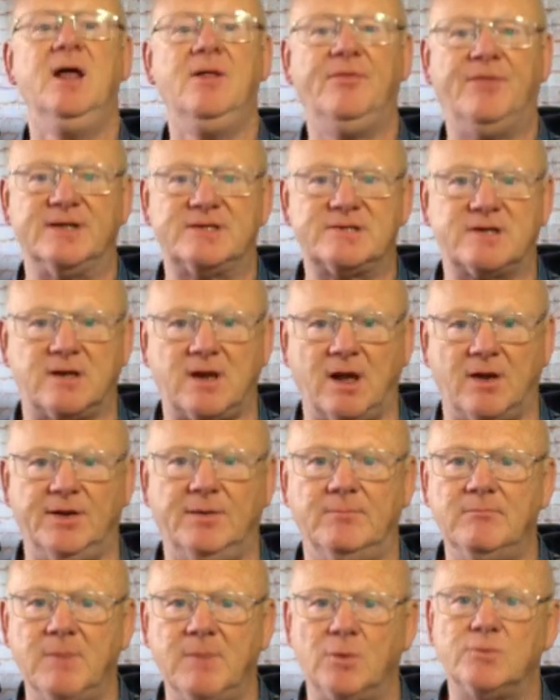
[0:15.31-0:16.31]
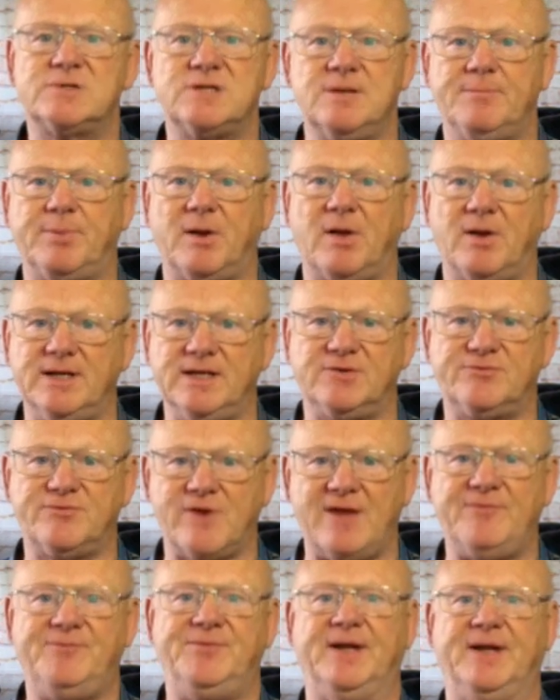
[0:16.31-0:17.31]
that's going to multiply your
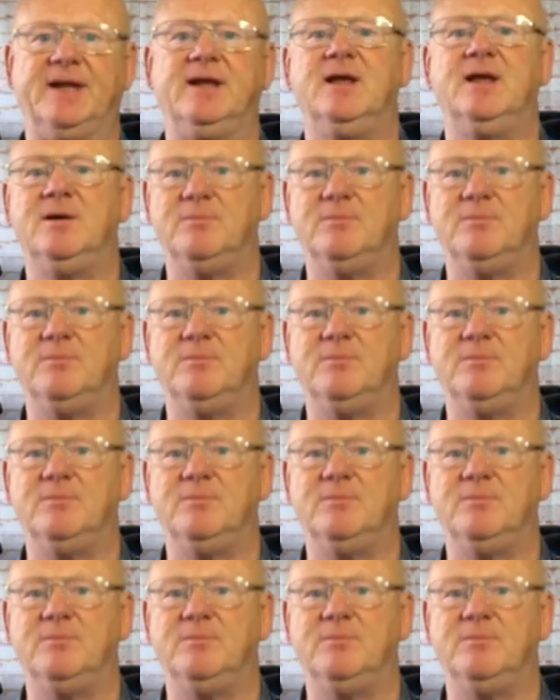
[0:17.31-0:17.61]
traffic